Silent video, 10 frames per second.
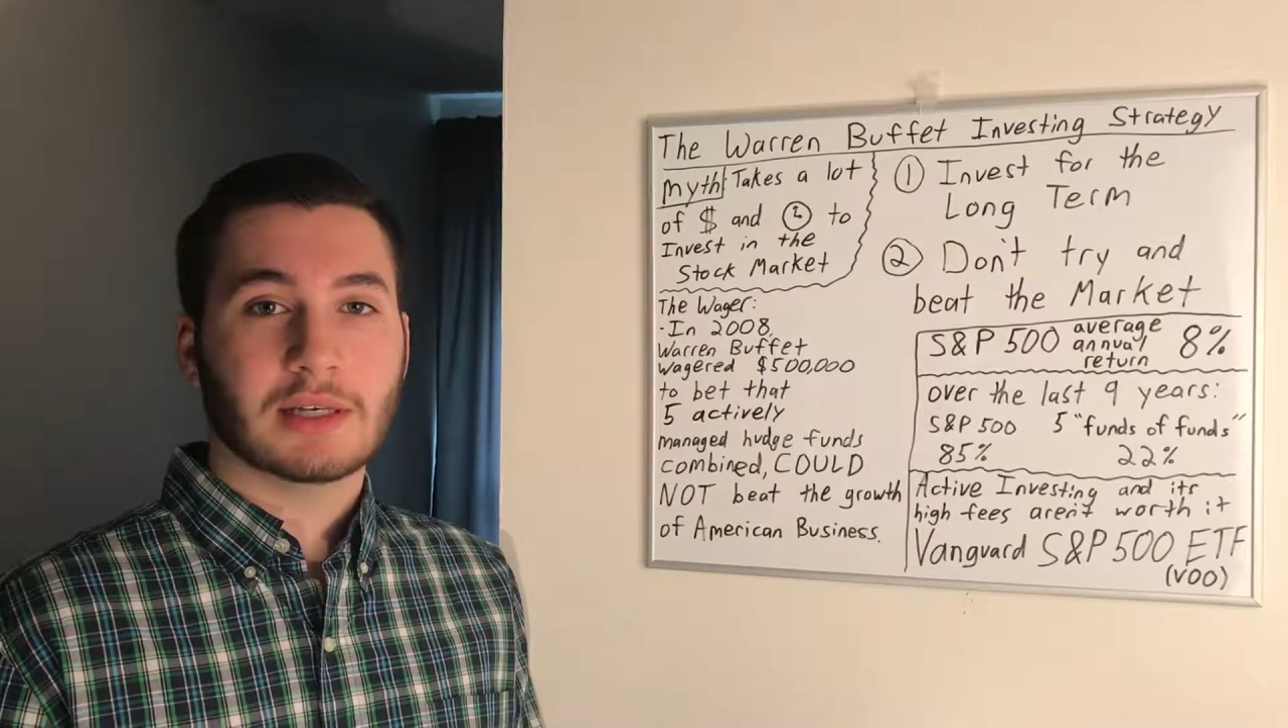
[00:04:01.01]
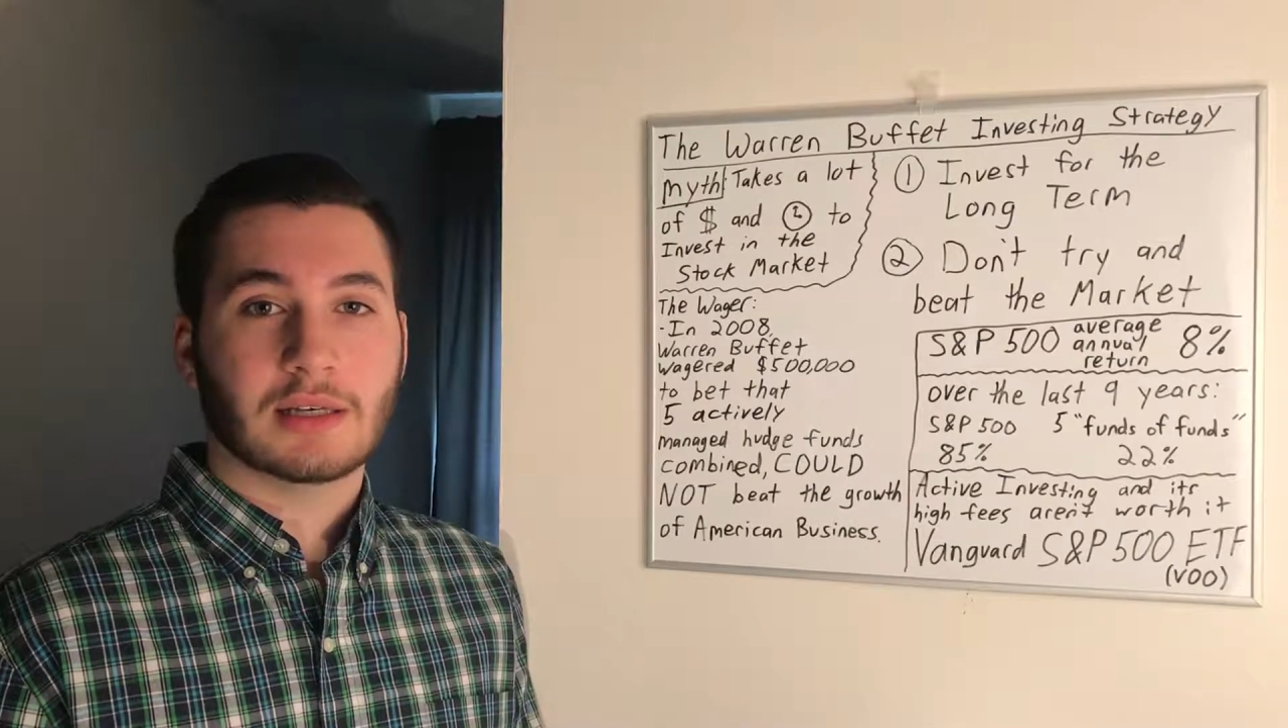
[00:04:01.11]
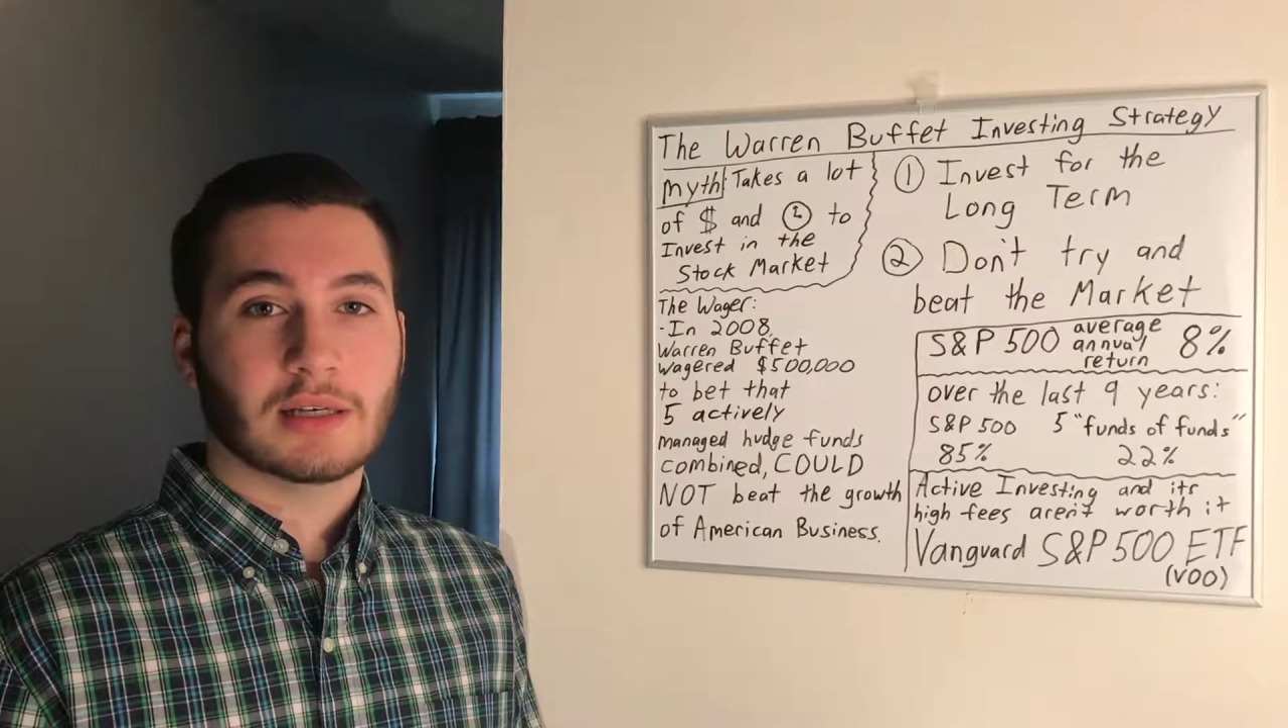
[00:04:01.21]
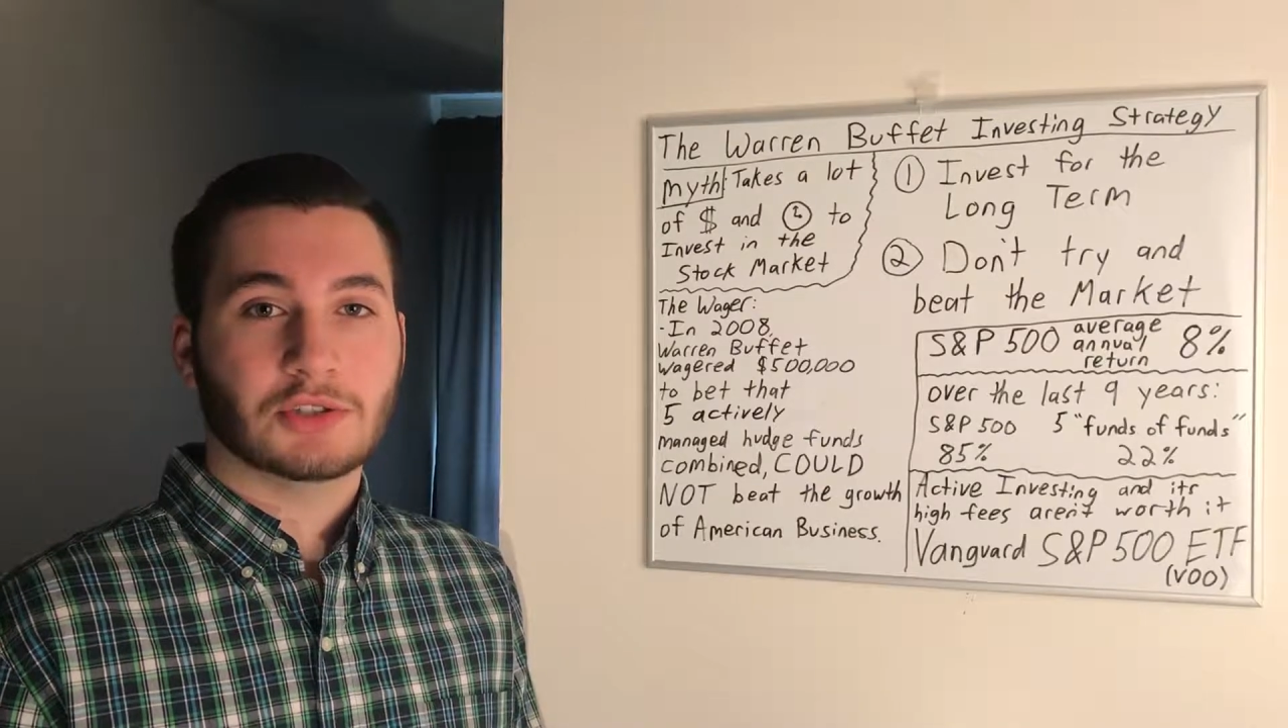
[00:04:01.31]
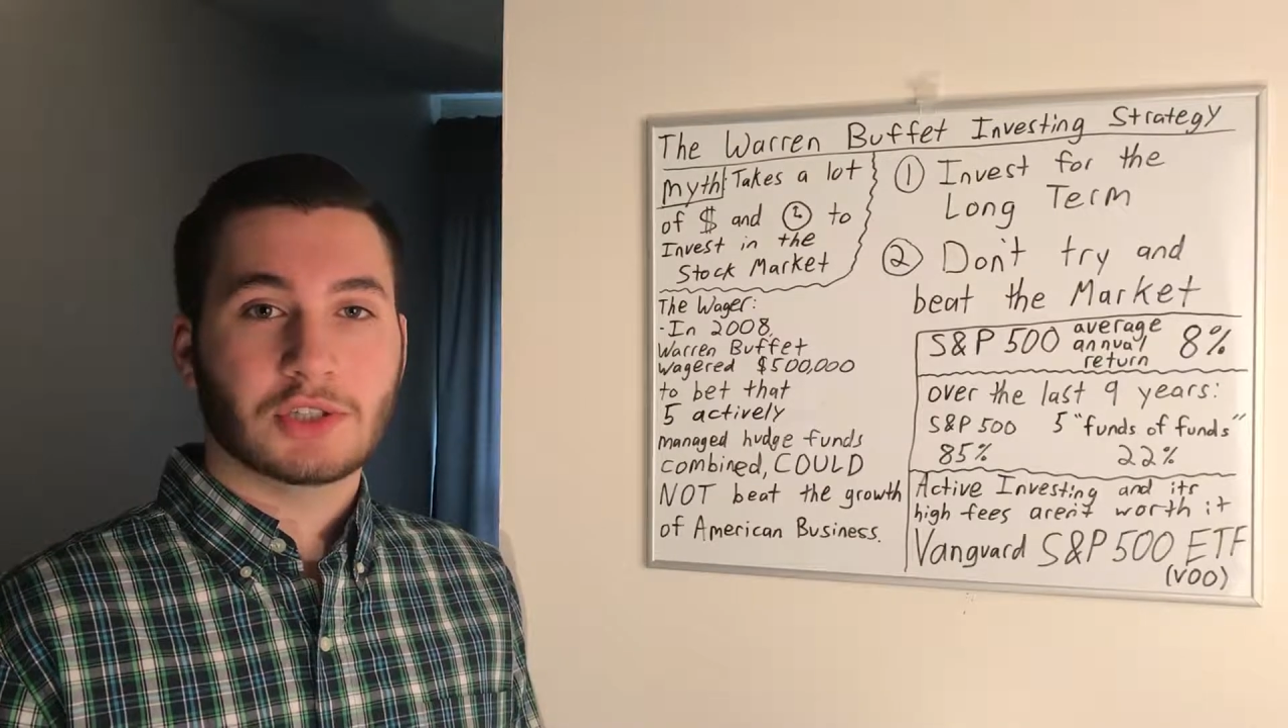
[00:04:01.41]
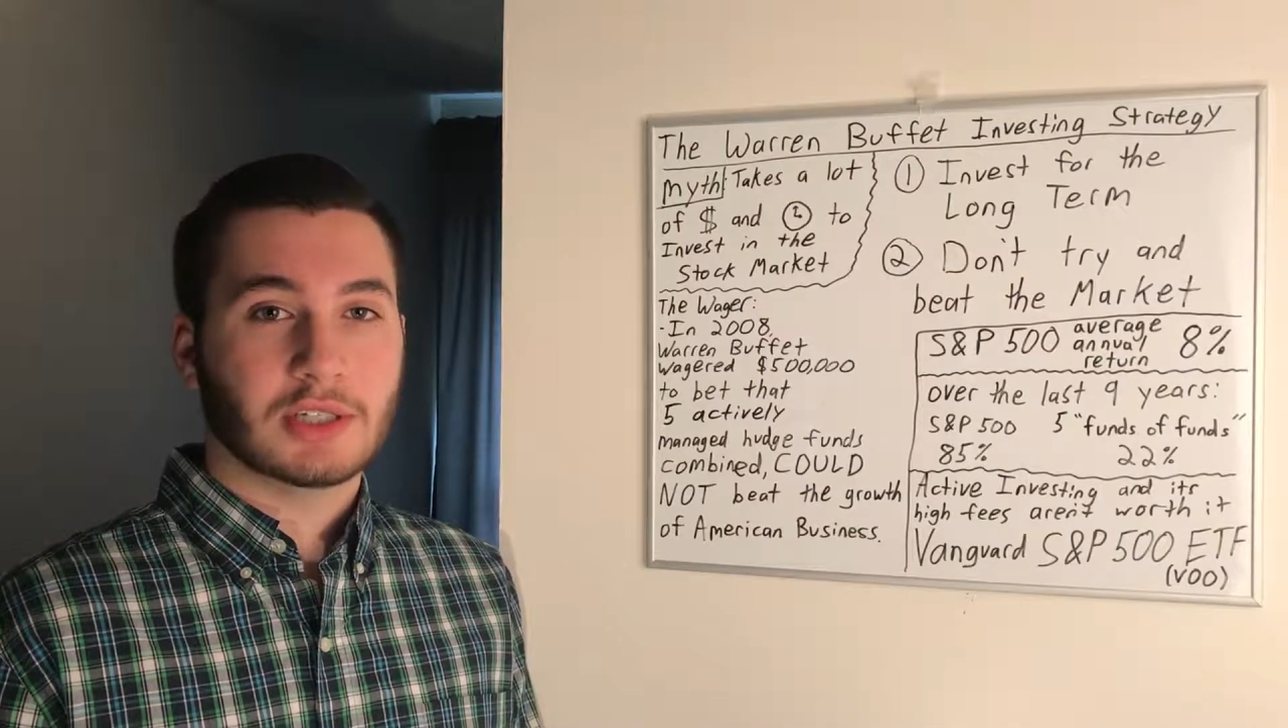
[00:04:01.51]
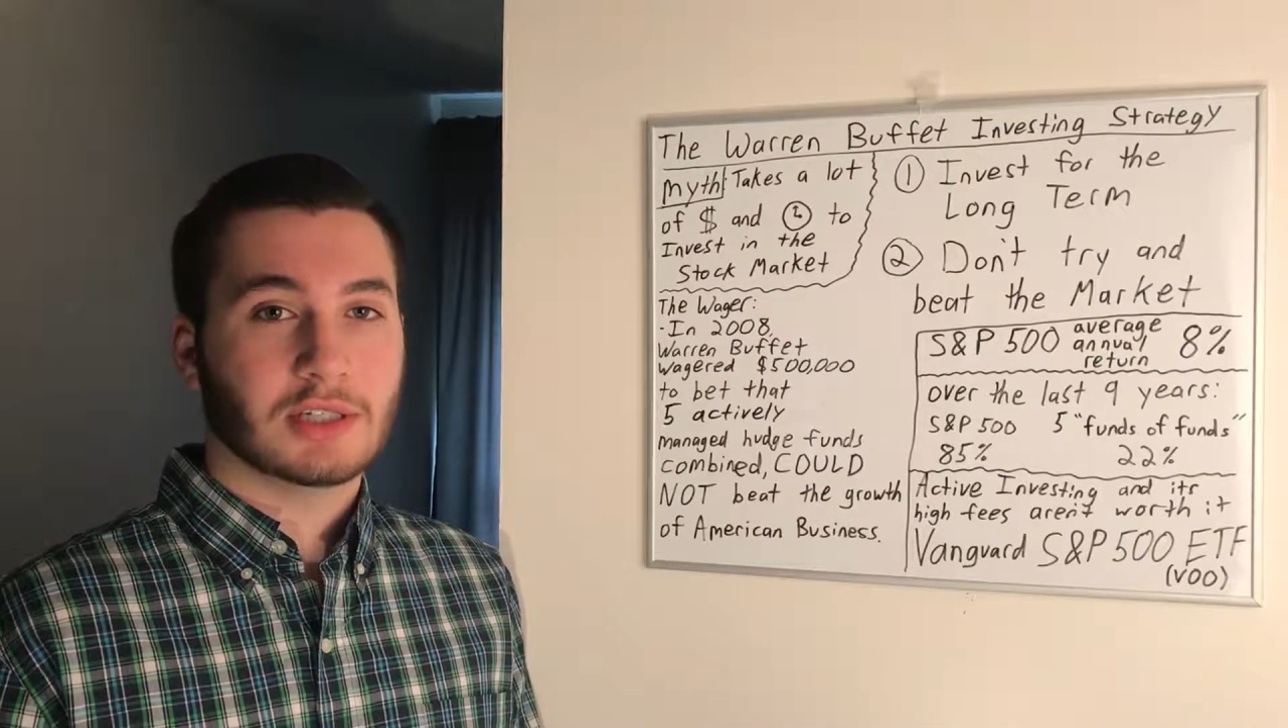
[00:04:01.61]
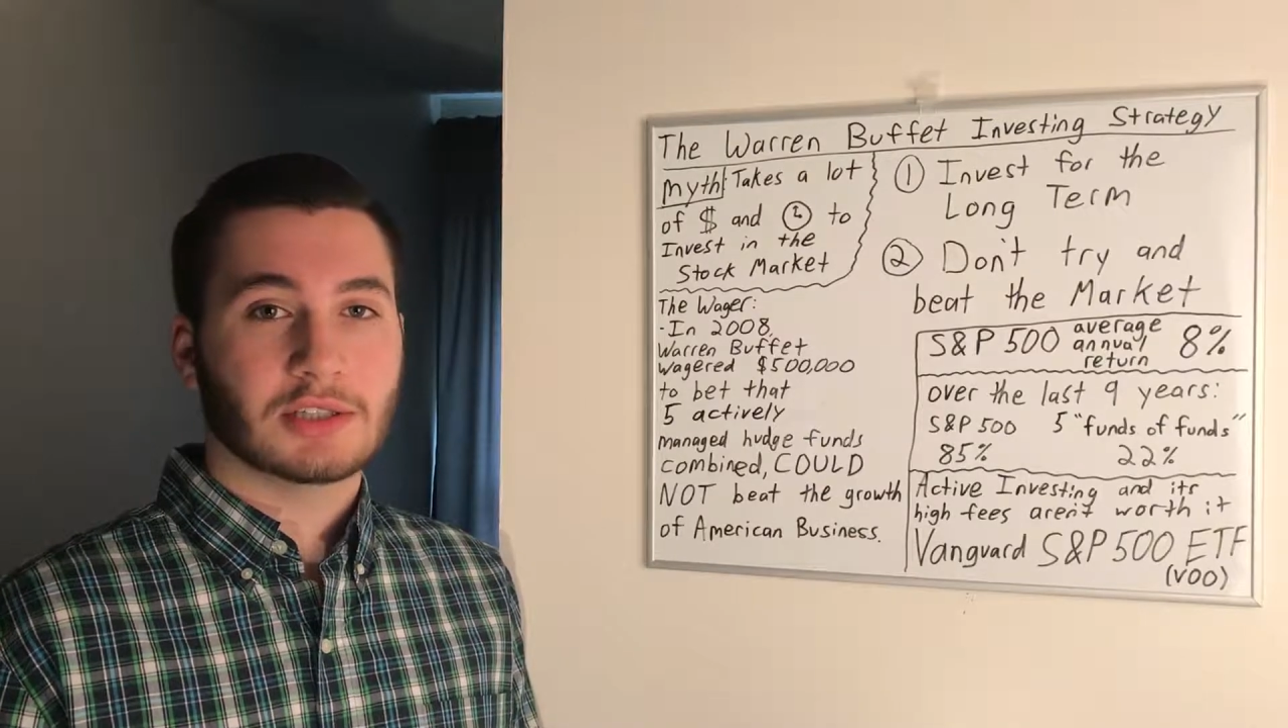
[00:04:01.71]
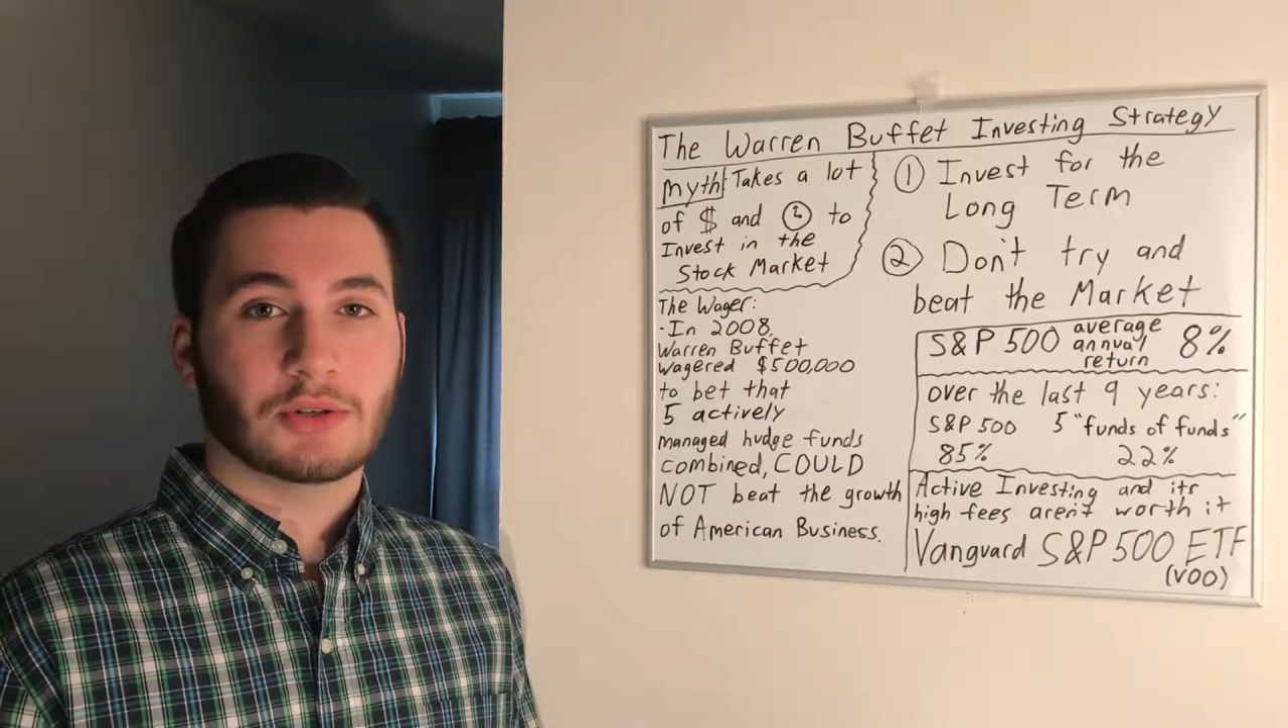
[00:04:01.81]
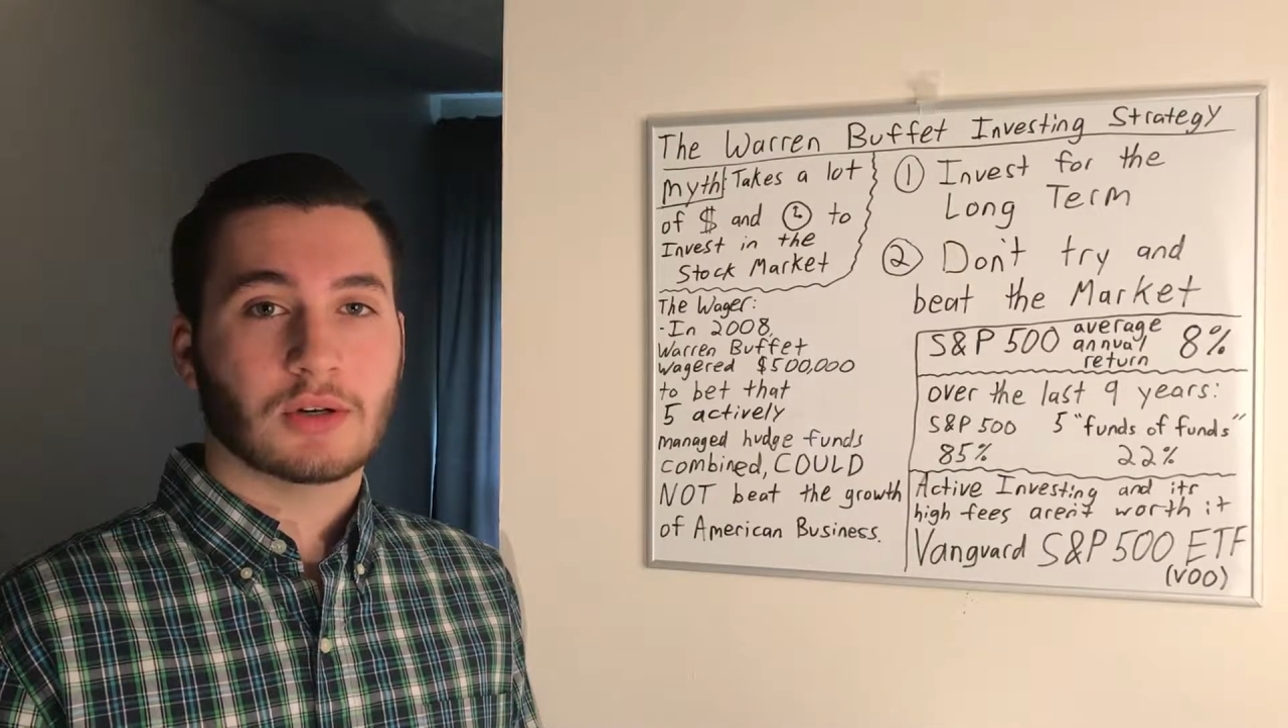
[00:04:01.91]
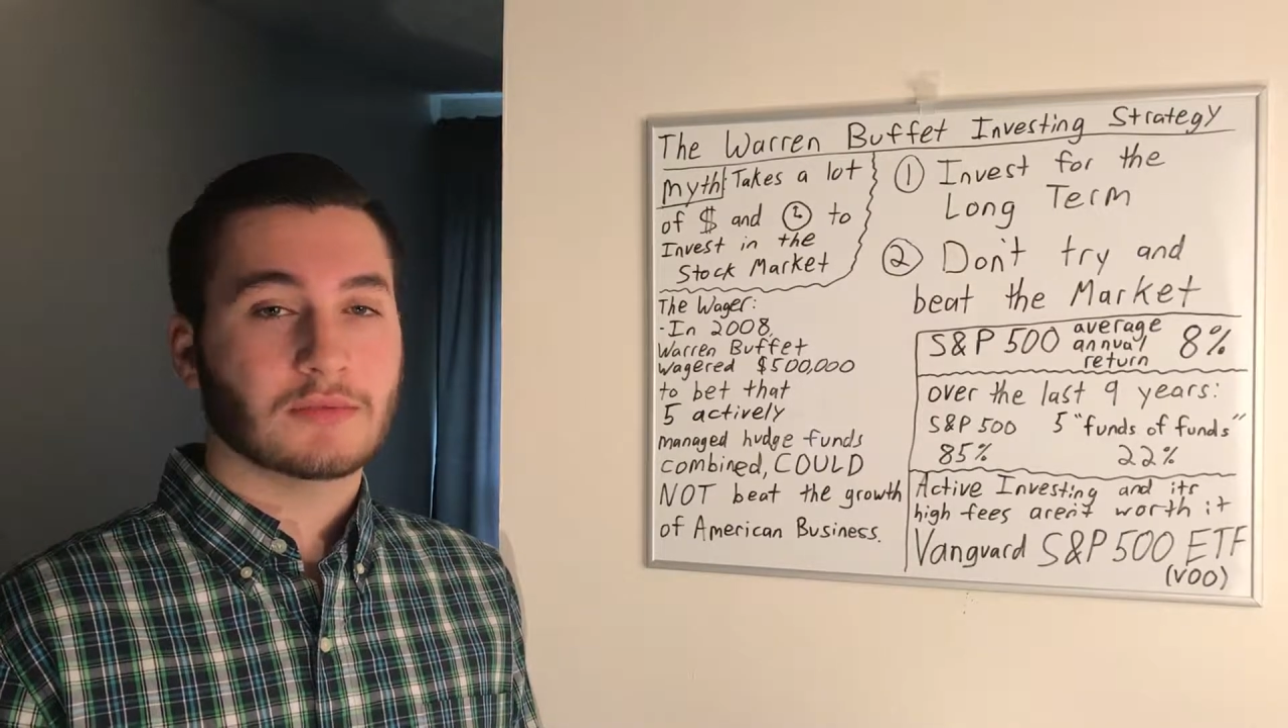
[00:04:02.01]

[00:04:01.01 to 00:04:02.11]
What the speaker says: be a genius.